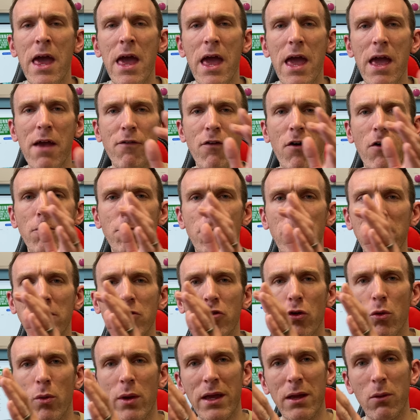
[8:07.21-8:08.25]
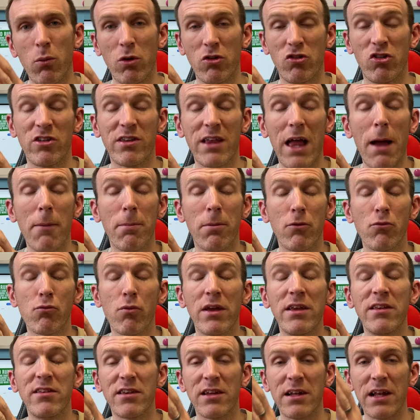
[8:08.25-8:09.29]
if I've been doing, which has happened
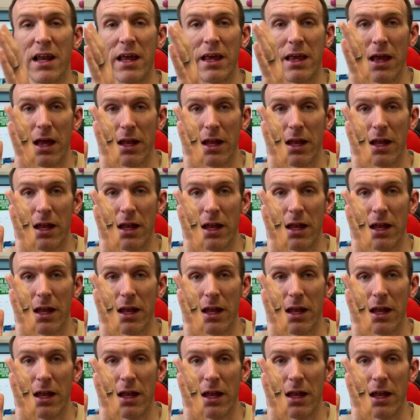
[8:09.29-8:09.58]
recently,